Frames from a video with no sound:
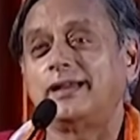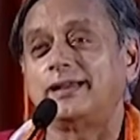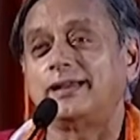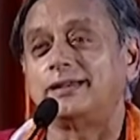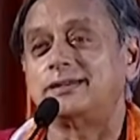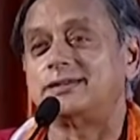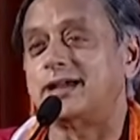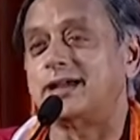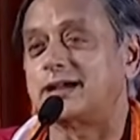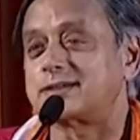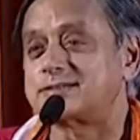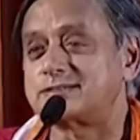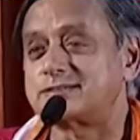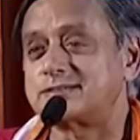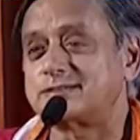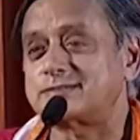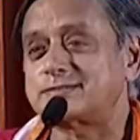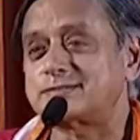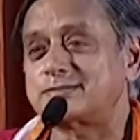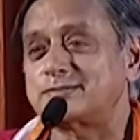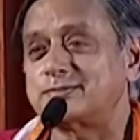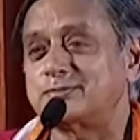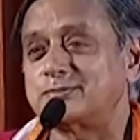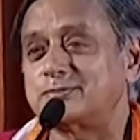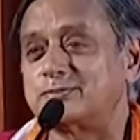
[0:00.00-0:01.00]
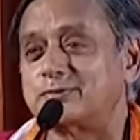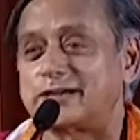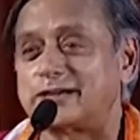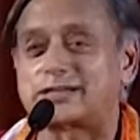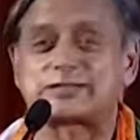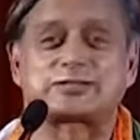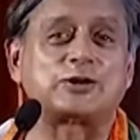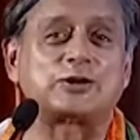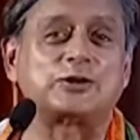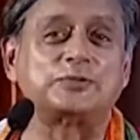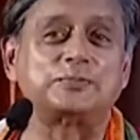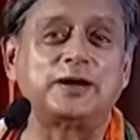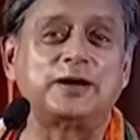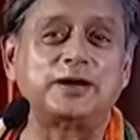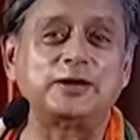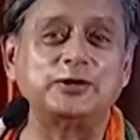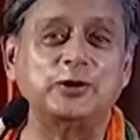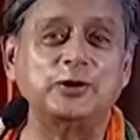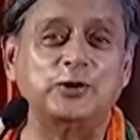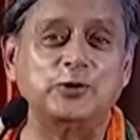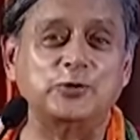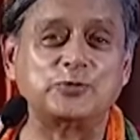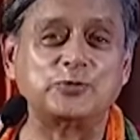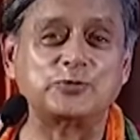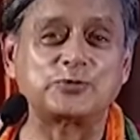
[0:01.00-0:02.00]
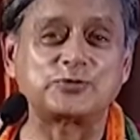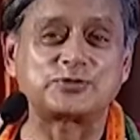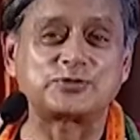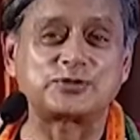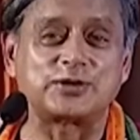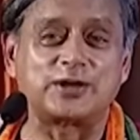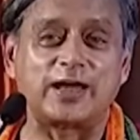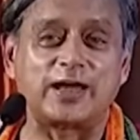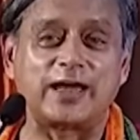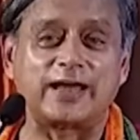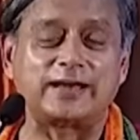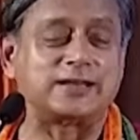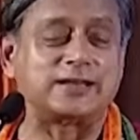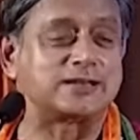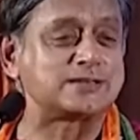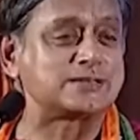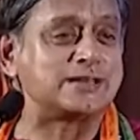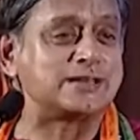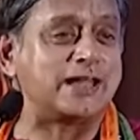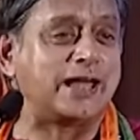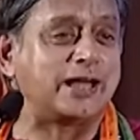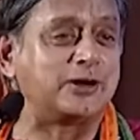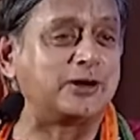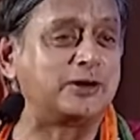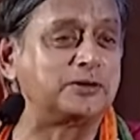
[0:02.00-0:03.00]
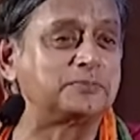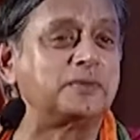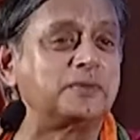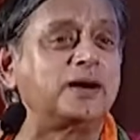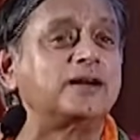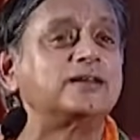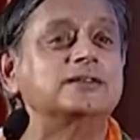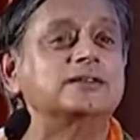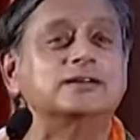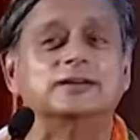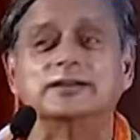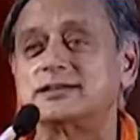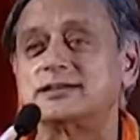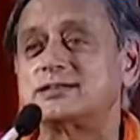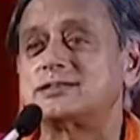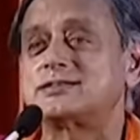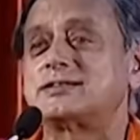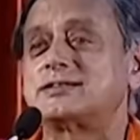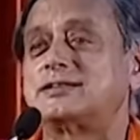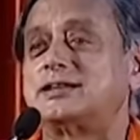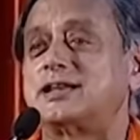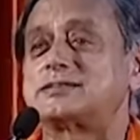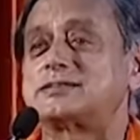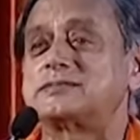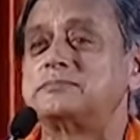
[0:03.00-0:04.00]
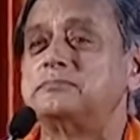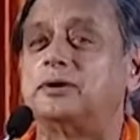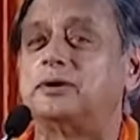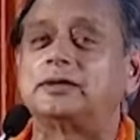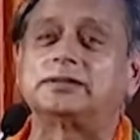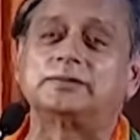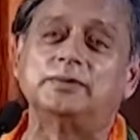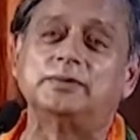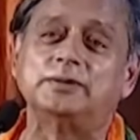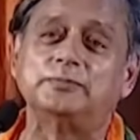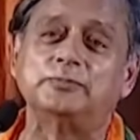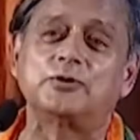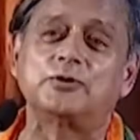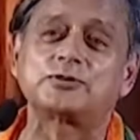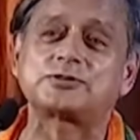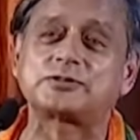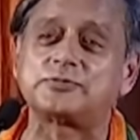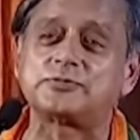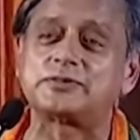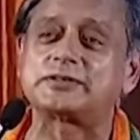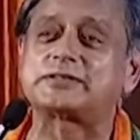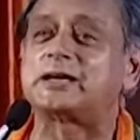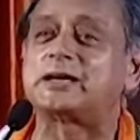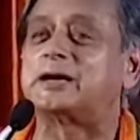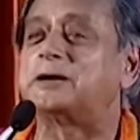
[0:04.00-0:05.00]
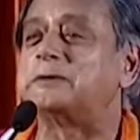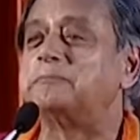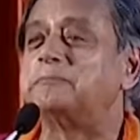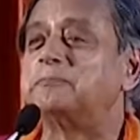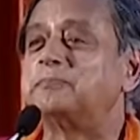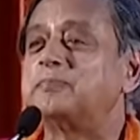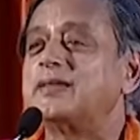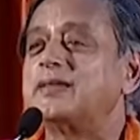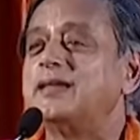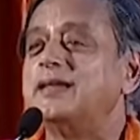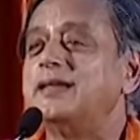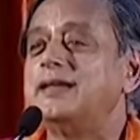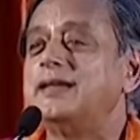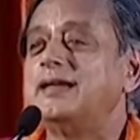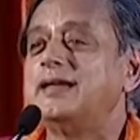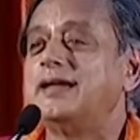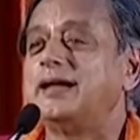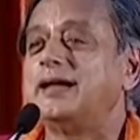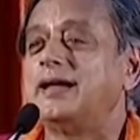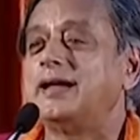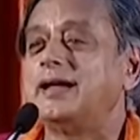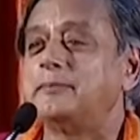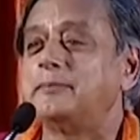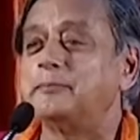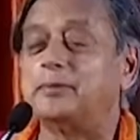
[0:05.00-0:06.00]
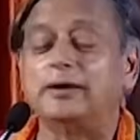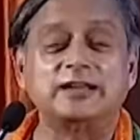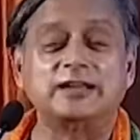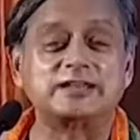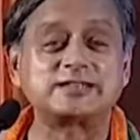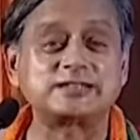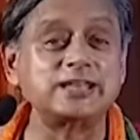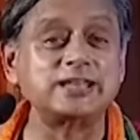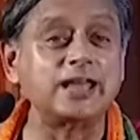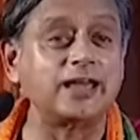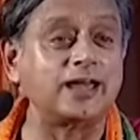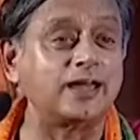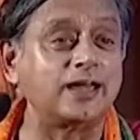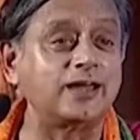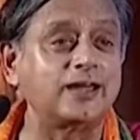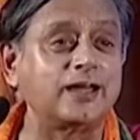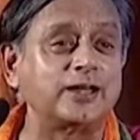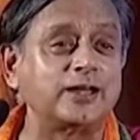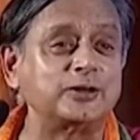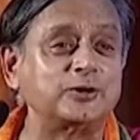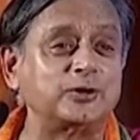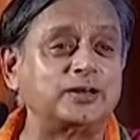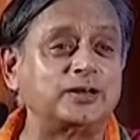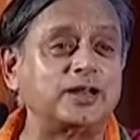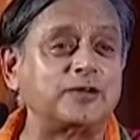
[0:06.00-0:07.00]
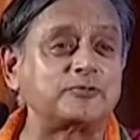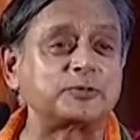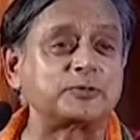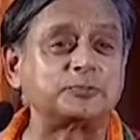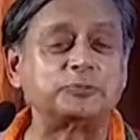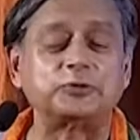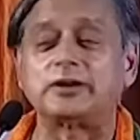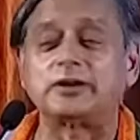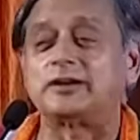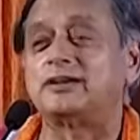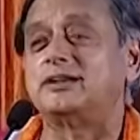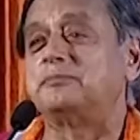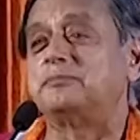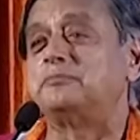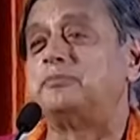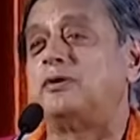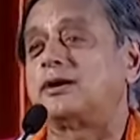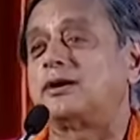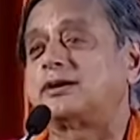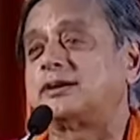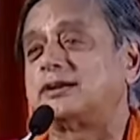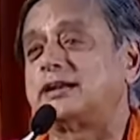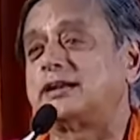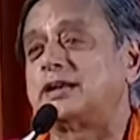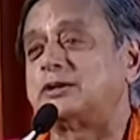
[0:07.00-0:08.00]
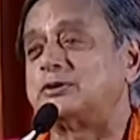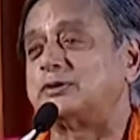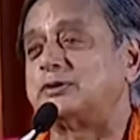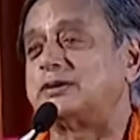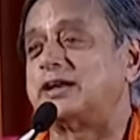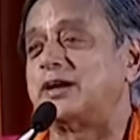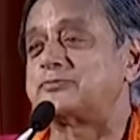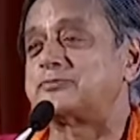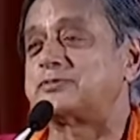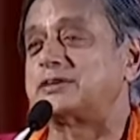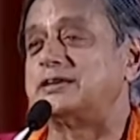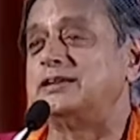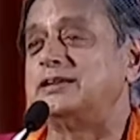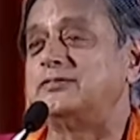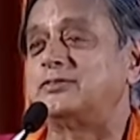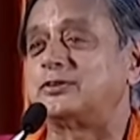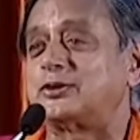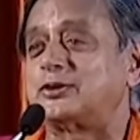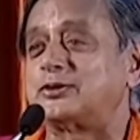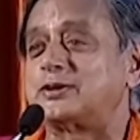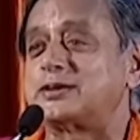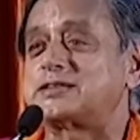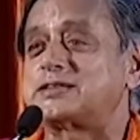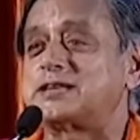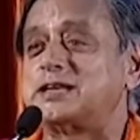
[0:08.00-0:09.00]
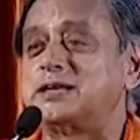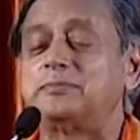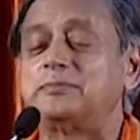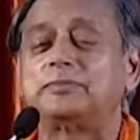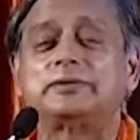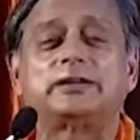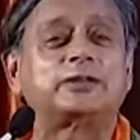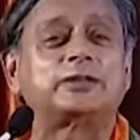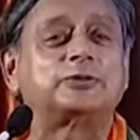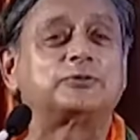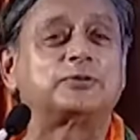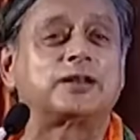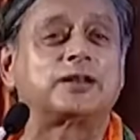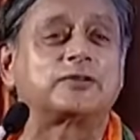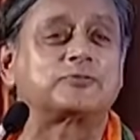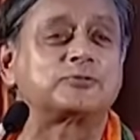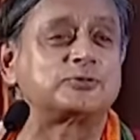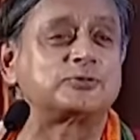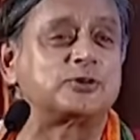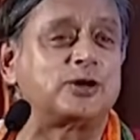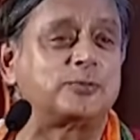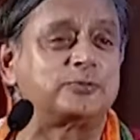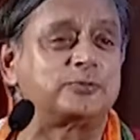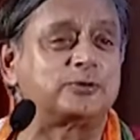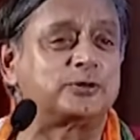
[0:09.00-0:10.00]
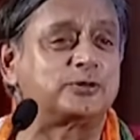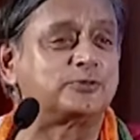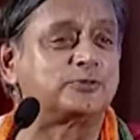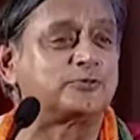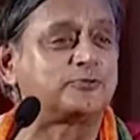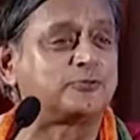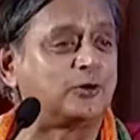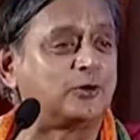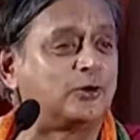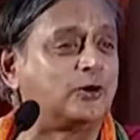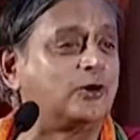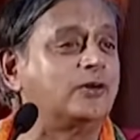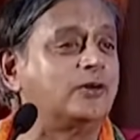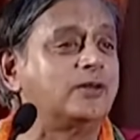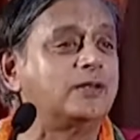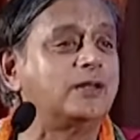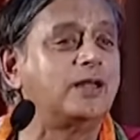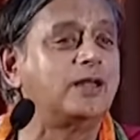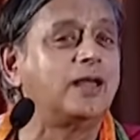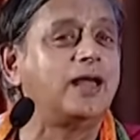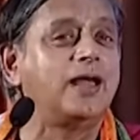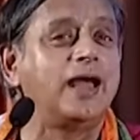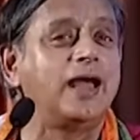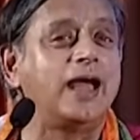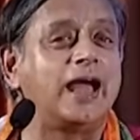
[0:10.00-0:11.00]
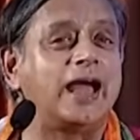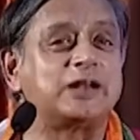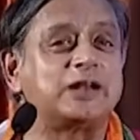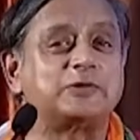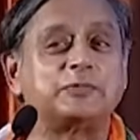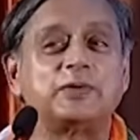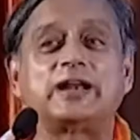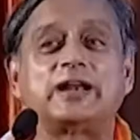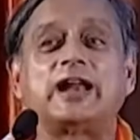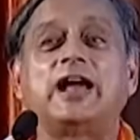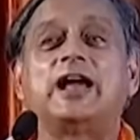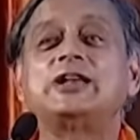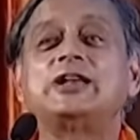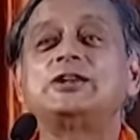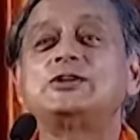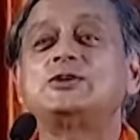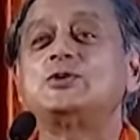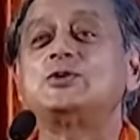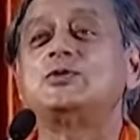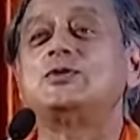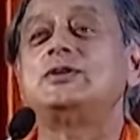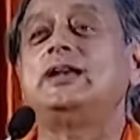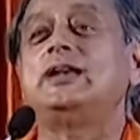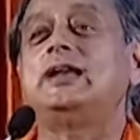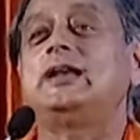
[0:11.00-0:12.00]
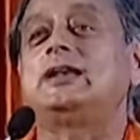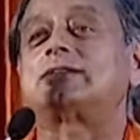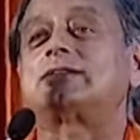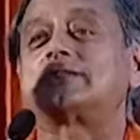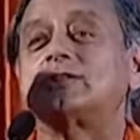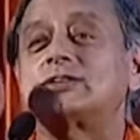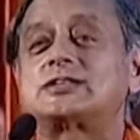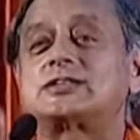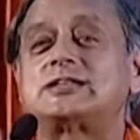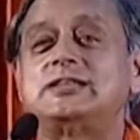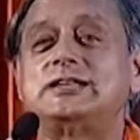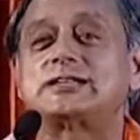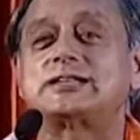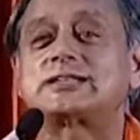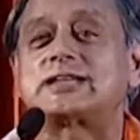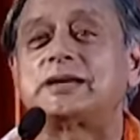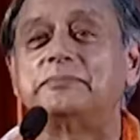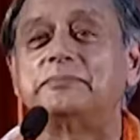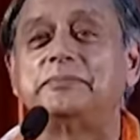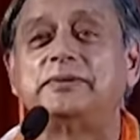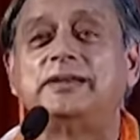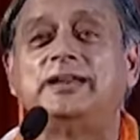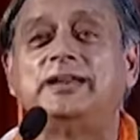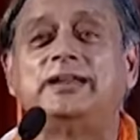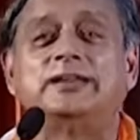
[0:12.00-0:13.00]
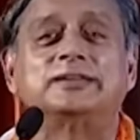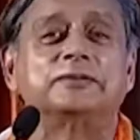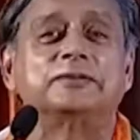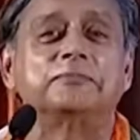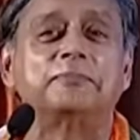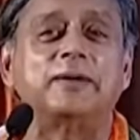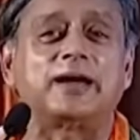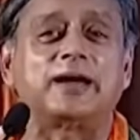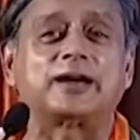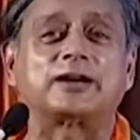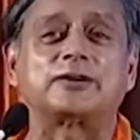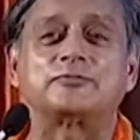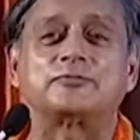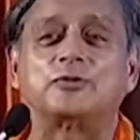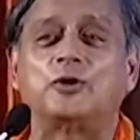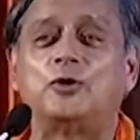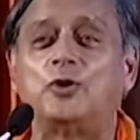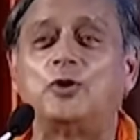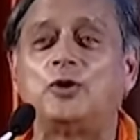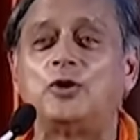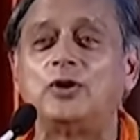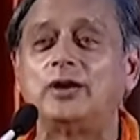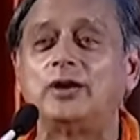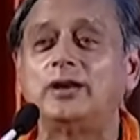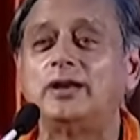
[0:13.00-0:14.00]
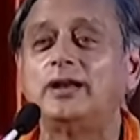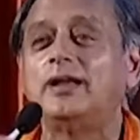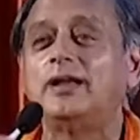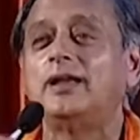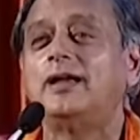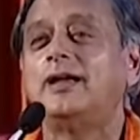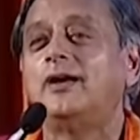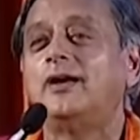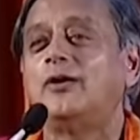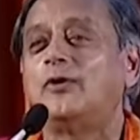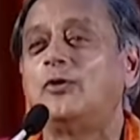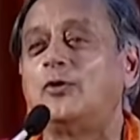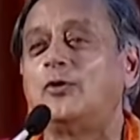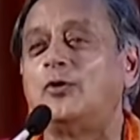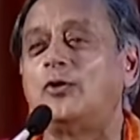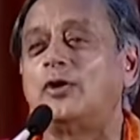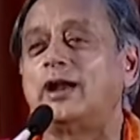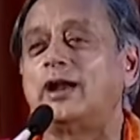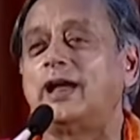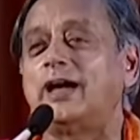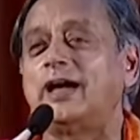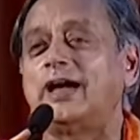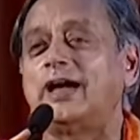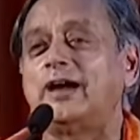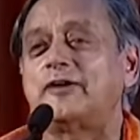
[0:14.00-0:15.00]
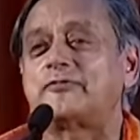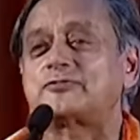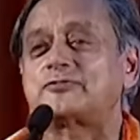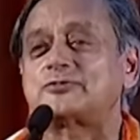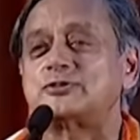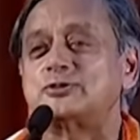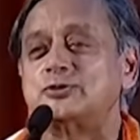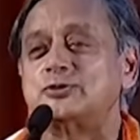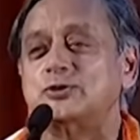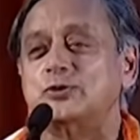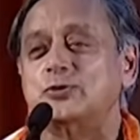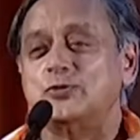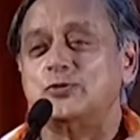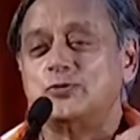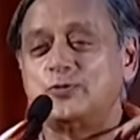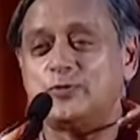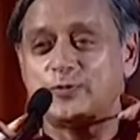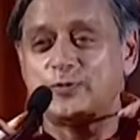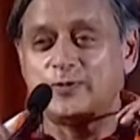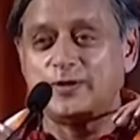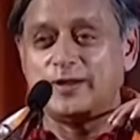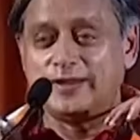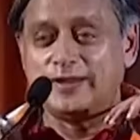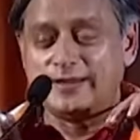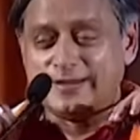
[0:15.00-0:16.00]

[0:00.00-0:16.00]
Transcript: It doesn't rest on my nose, it doesn't hang on my ears, it doesn't bother me most of the time. But it's there, I don't have to put it in a pocket, I don't have to leave it on a table, I don't have to drop it on the floor. And when I do need to see somebody in the back of the hall, all I have to do